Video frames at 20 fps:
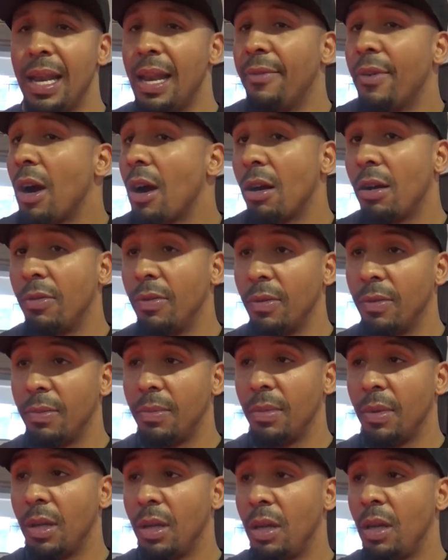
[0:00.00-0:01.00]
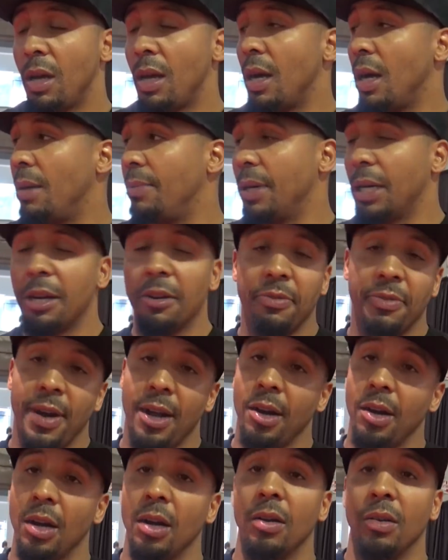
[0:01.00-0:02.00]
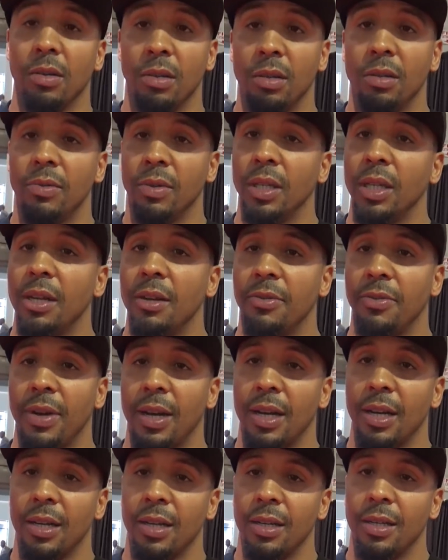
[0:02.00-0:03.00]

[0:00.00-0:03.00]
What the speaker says: Never heard of him. But good fighter, though. Really good fighter.